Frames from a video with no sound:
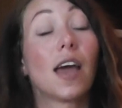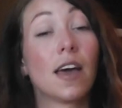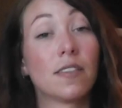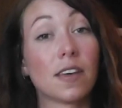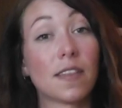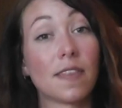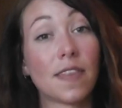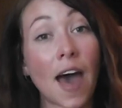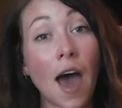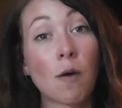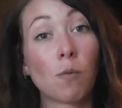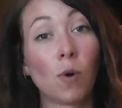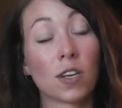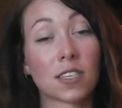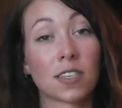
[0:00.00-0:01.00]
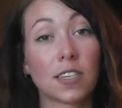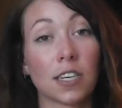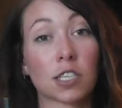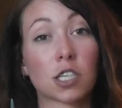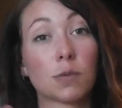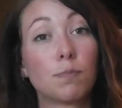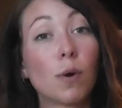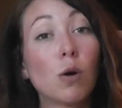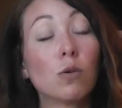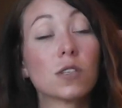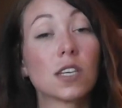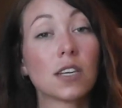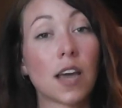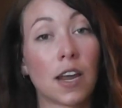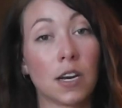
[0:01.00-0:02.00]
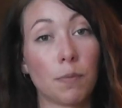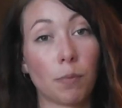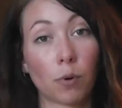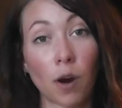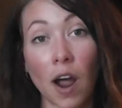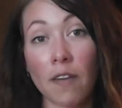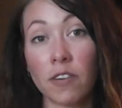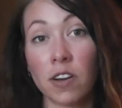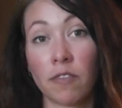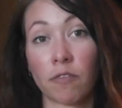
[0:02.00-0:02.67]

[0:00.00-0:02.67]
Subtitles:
and that wasn't exposing any private